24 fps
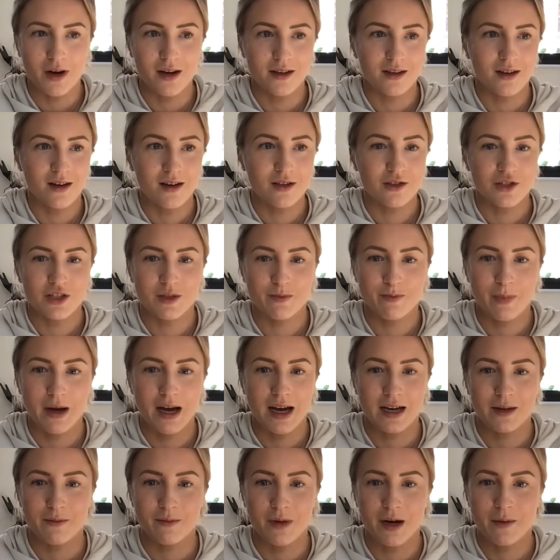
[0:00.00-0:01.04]
can't just
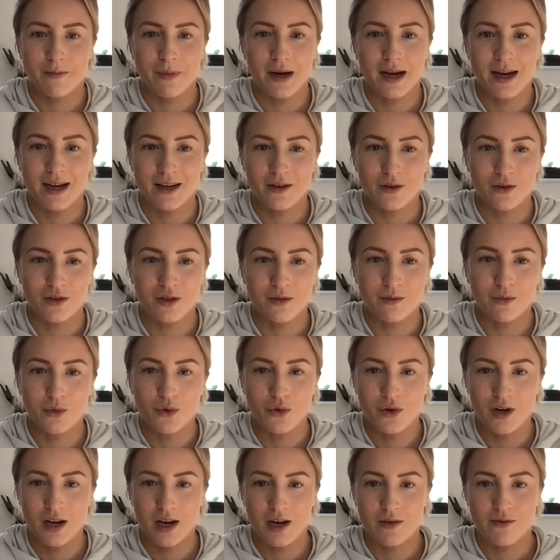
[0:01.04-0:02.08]
pack my bag on the
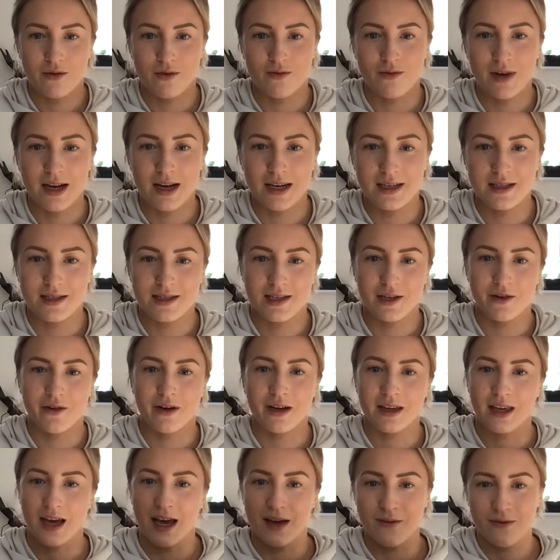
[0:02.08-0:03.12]
morning of a race. I
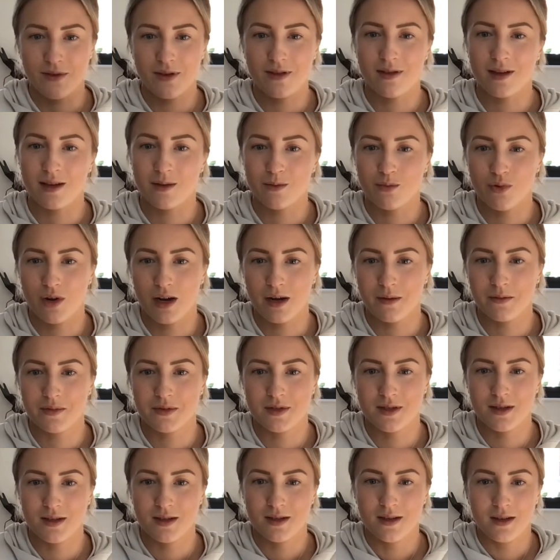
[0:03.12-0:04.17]
get everything
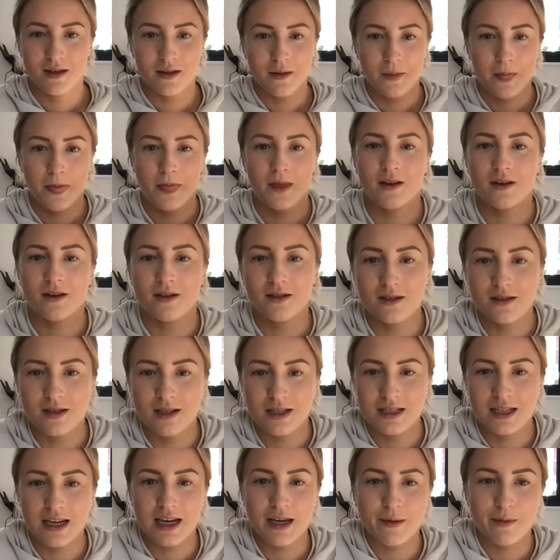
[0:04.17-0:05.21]
prepped
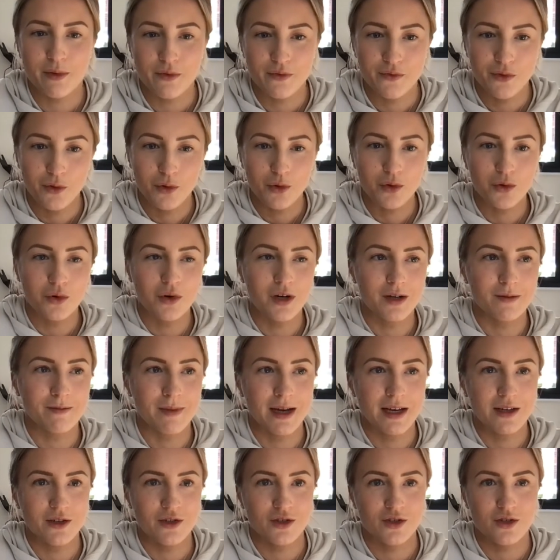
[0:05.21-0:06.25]
the day before and
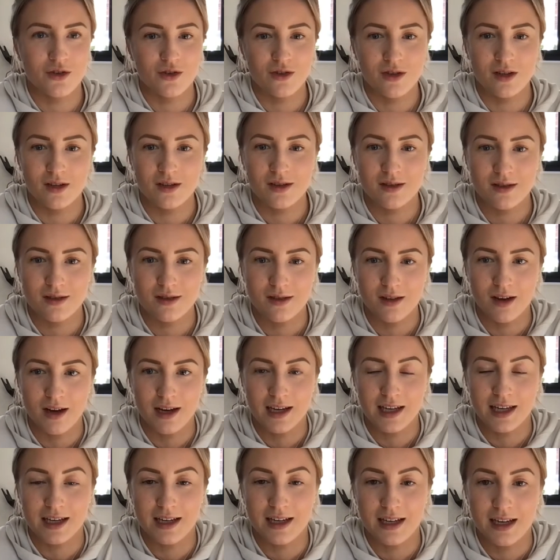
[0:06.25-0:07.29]
make sure that I
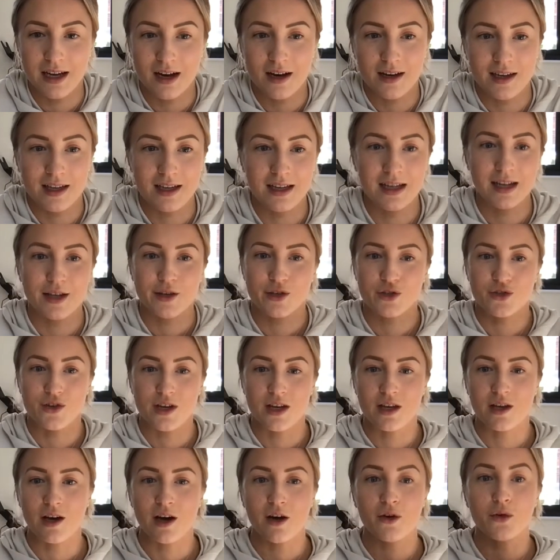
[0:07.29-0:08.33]
can
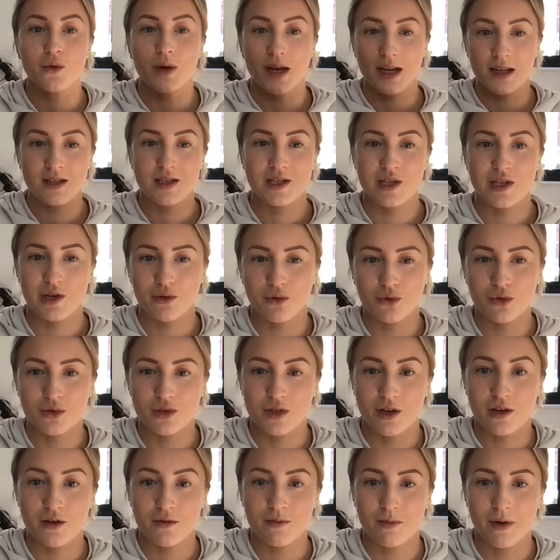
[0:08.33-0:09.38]
literally go into
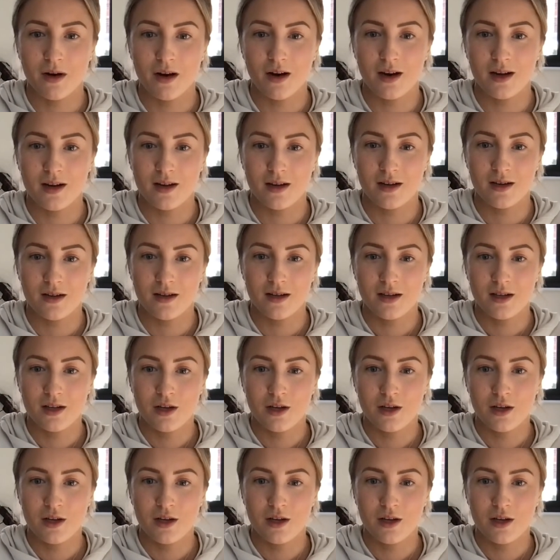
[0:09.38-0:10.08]
autopilot